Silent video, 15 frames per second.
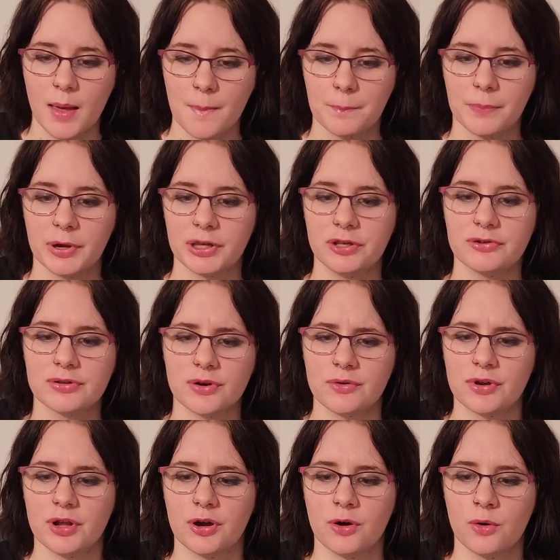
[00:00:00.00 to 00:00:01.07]
but you don't
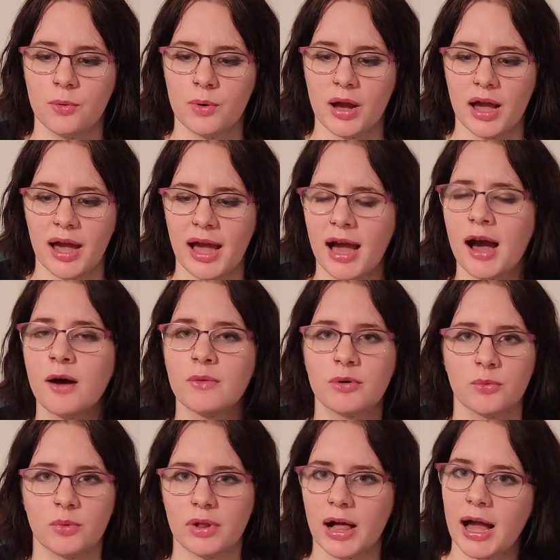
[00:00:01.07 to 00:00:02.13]
know how it
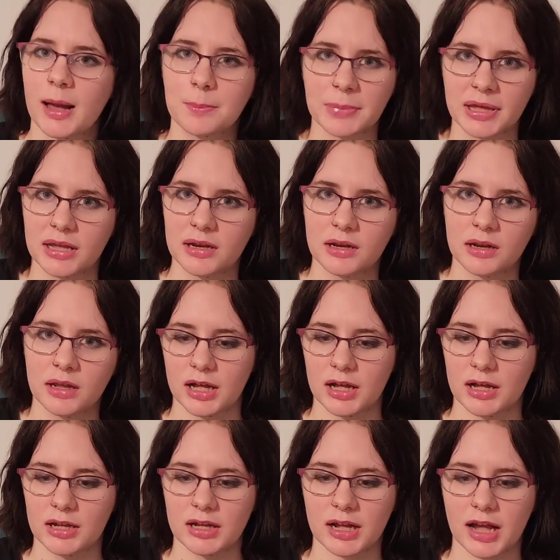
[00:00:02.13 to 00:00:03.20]
will happen.
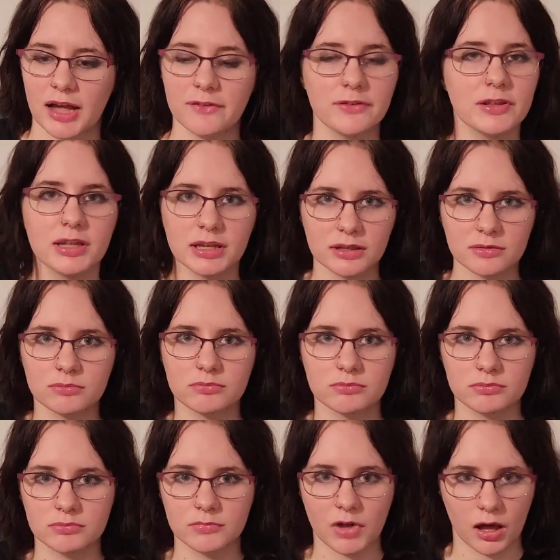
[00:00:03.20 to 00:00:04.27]
I feel like,
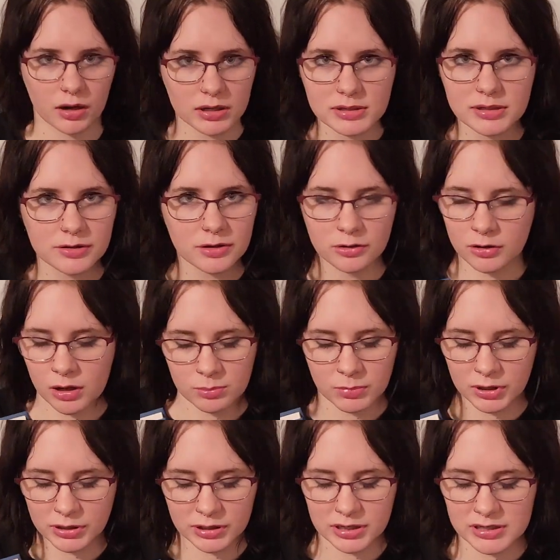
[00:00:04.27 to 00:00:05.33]
honestly, they're not
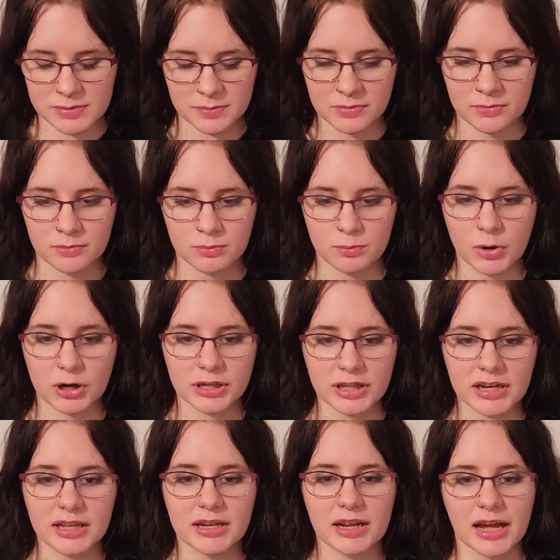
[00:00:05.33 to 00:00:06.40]

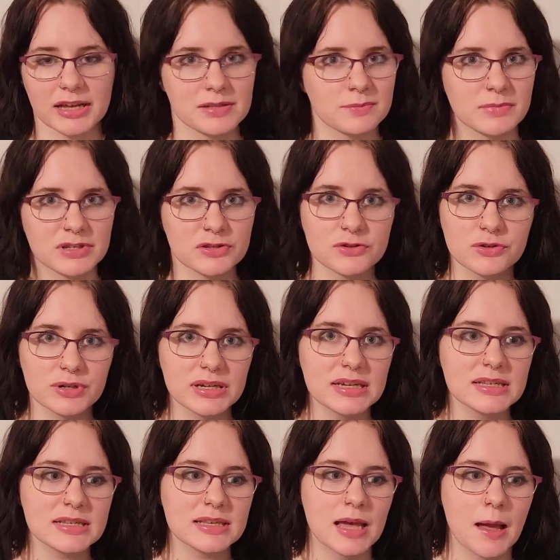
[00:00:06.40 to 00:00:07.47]
marketed as
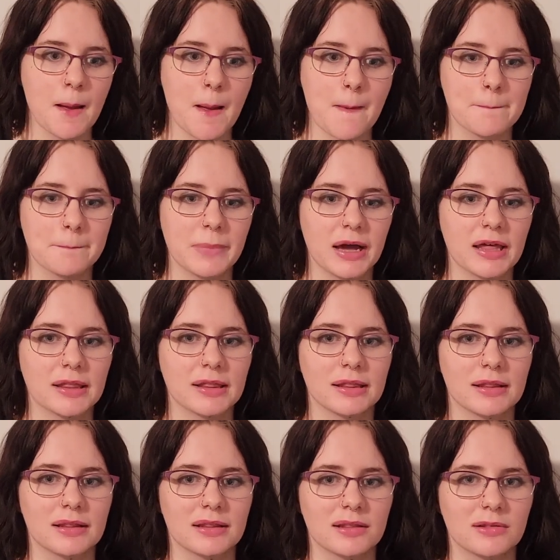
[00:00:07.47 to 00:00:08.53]
mysteries, but
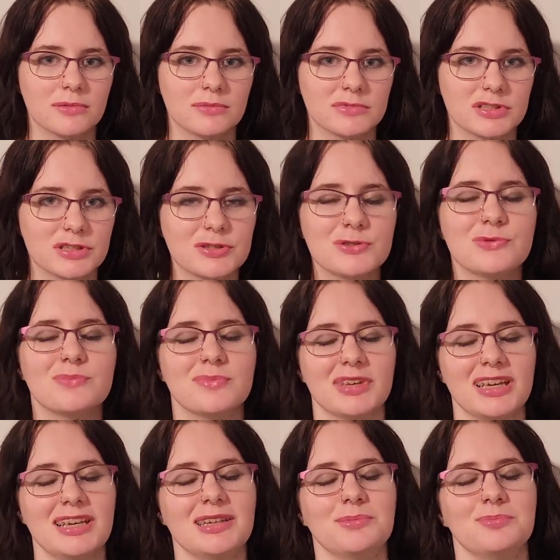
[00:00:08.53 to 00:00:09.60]
to
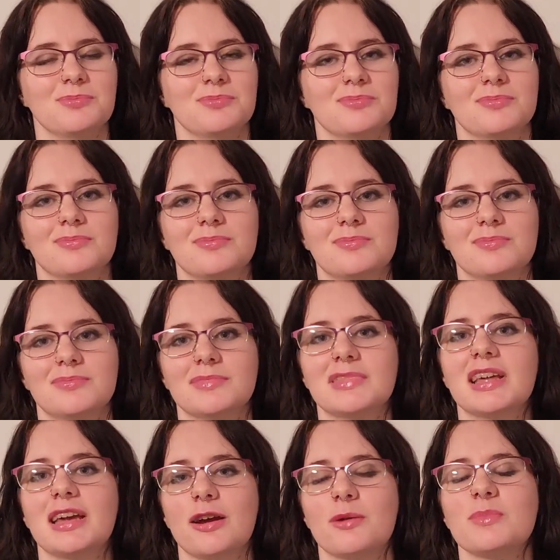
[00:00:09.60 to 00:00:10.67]
me,
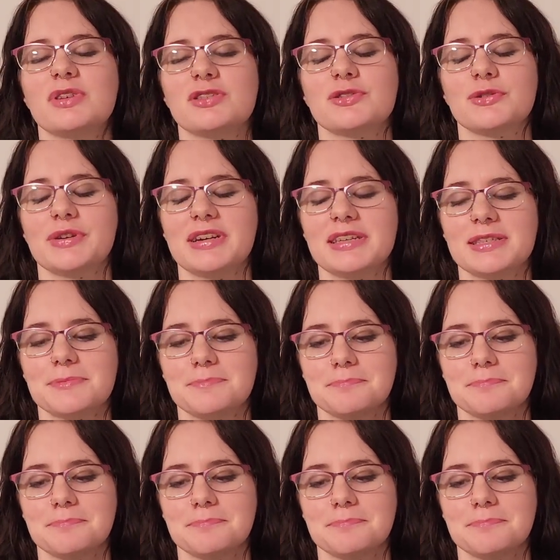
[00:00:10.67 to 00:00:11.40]
they are mysteries.